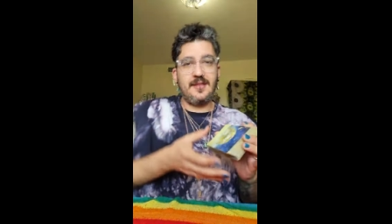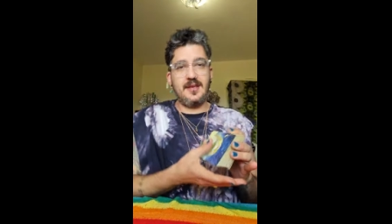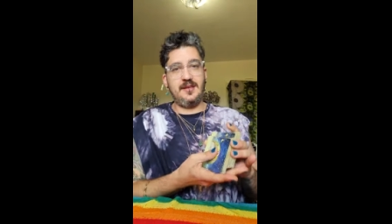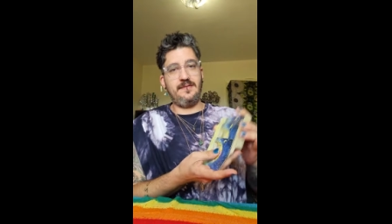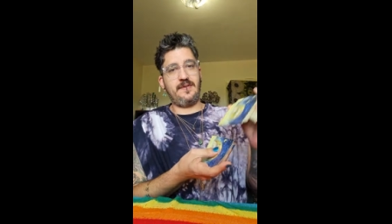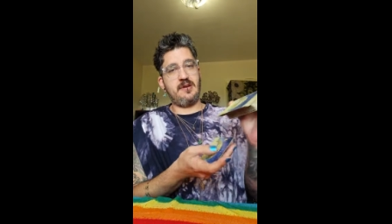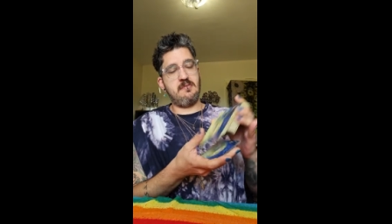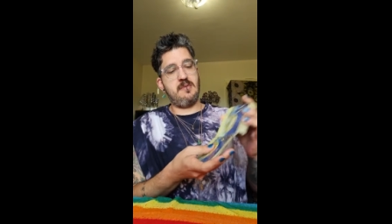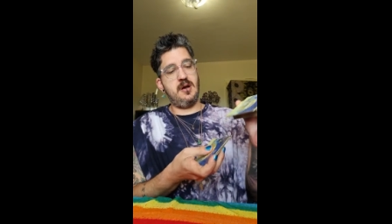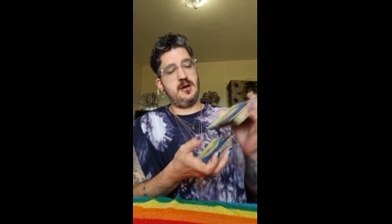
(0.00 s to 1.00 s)
Thank you very
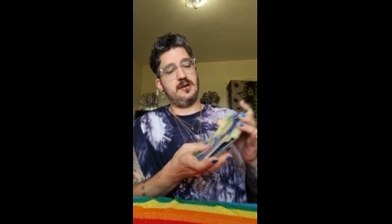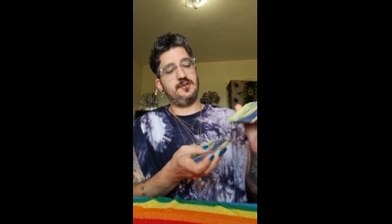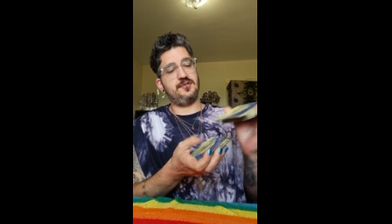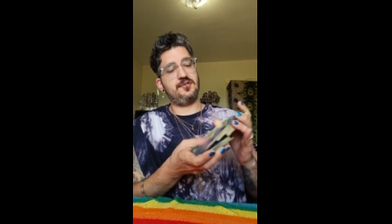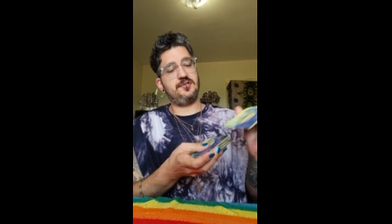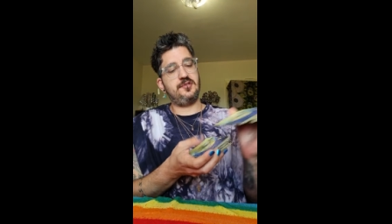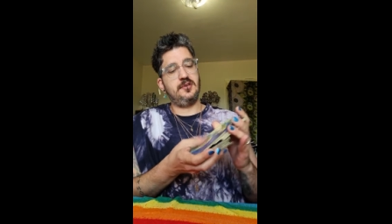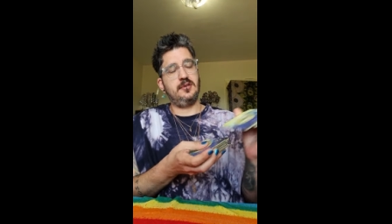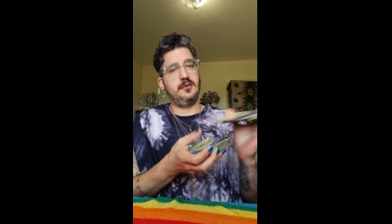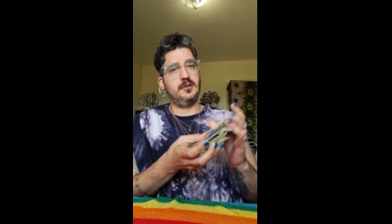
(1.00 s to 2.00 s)
much.
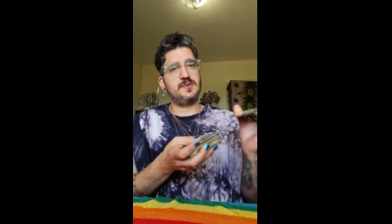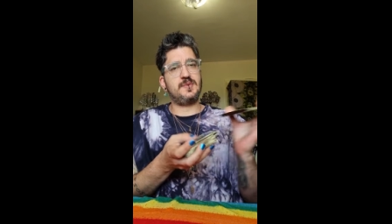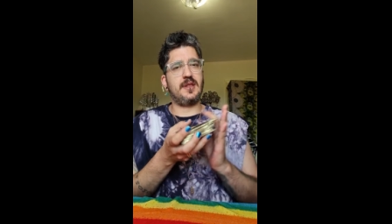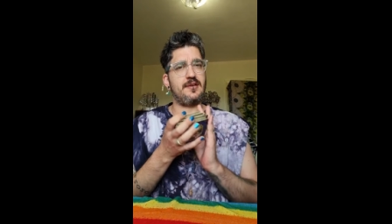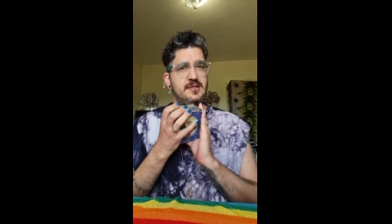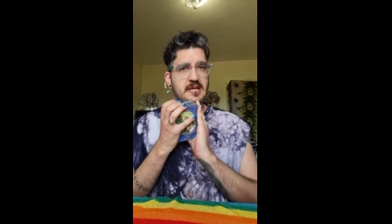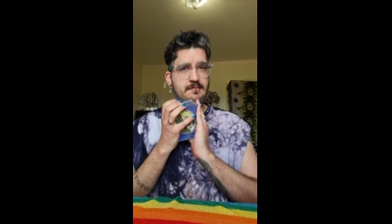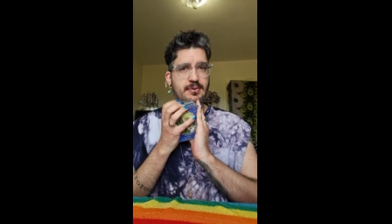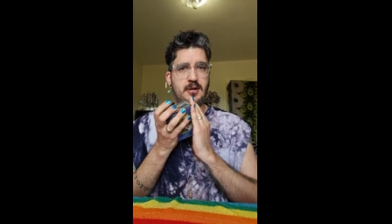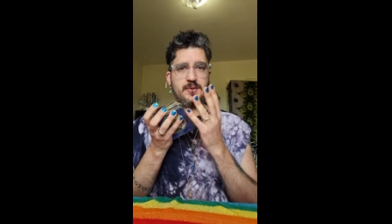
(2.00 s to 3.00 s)
It's one of those
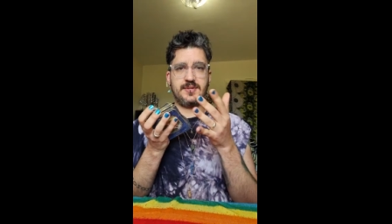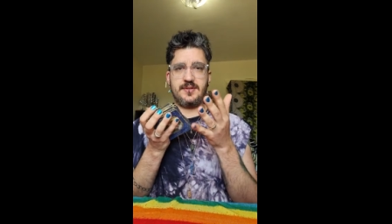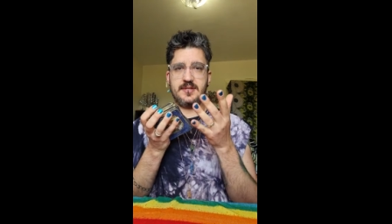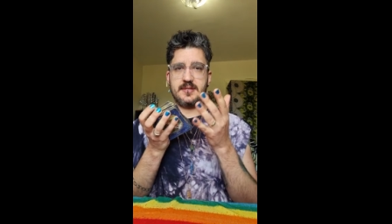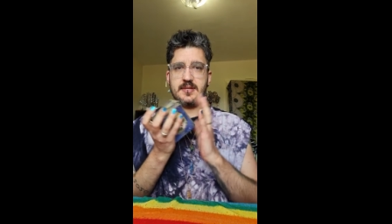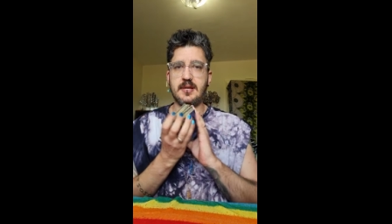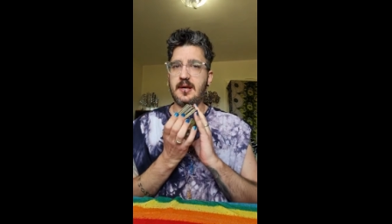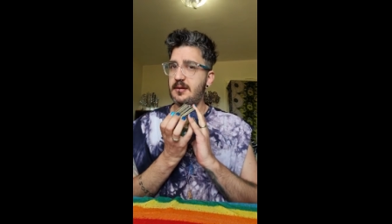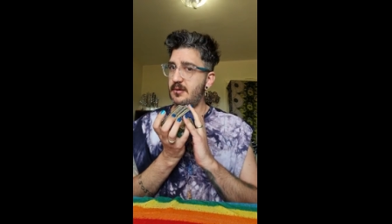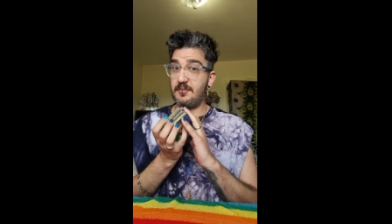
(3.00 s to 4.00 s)
impulse, this is the
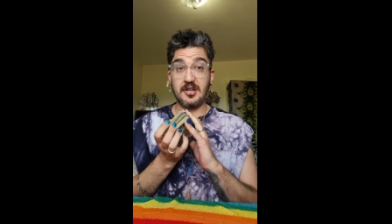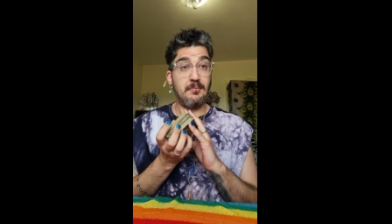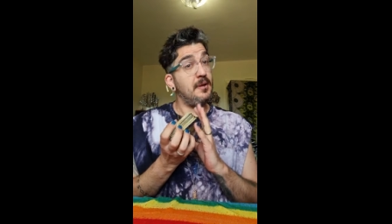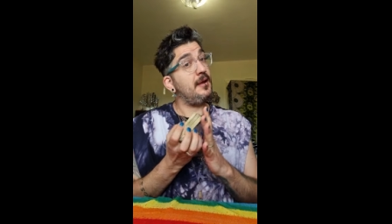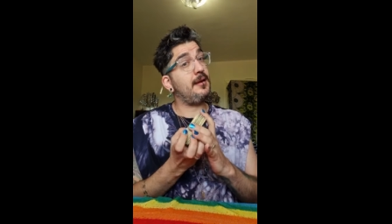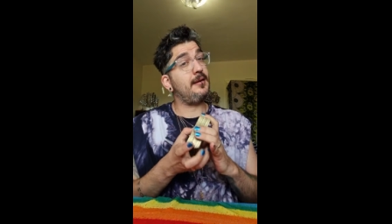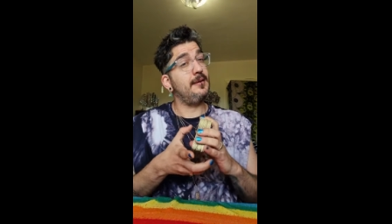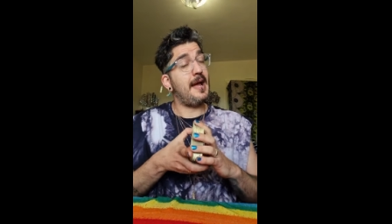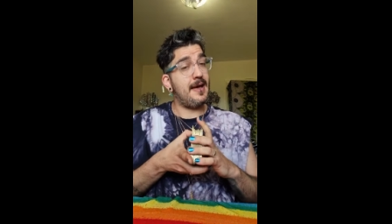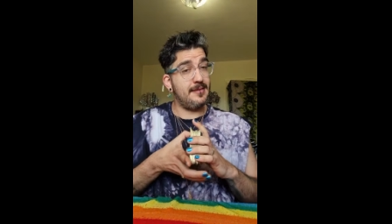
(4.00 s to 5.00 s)
colour I'm going to pick
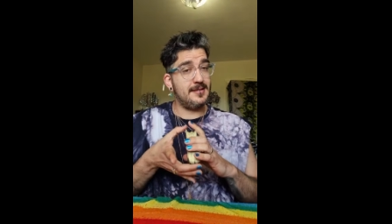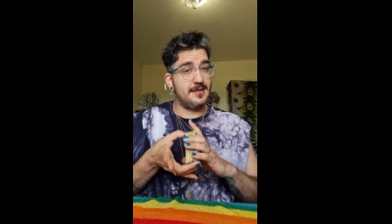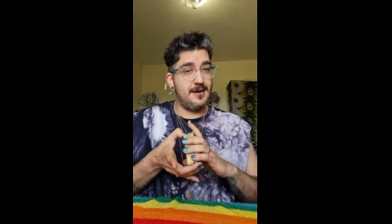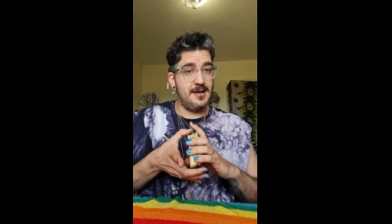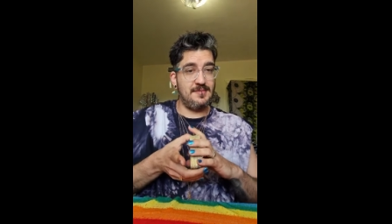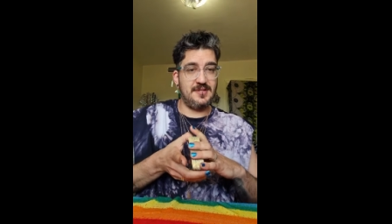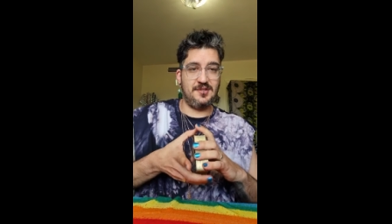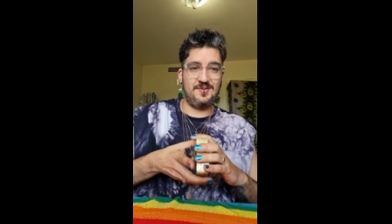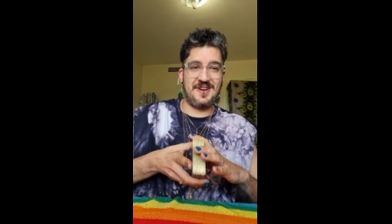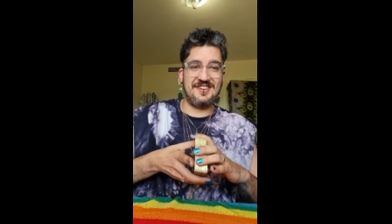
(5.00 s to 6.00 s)
at the time
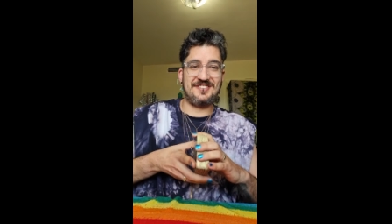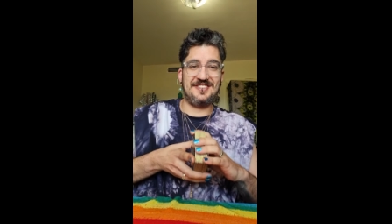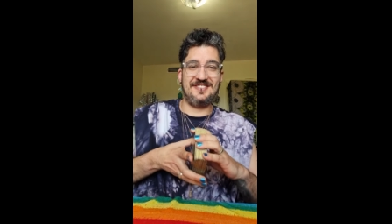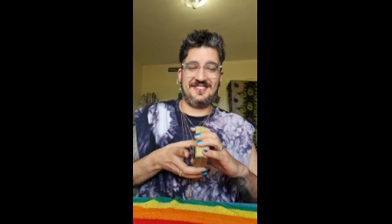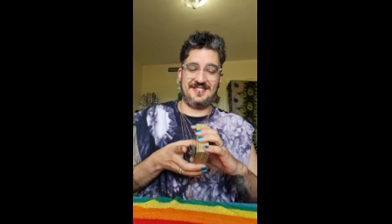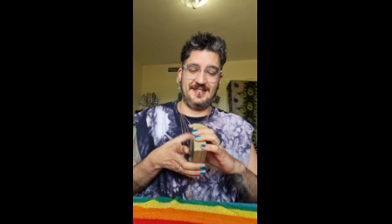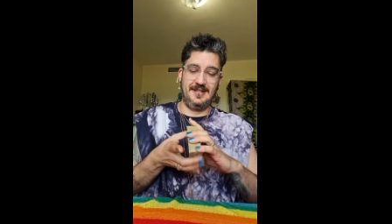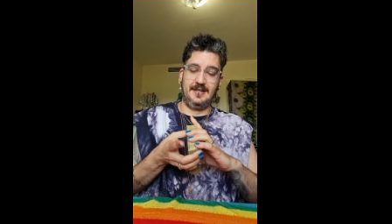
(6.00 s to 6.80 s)
situations.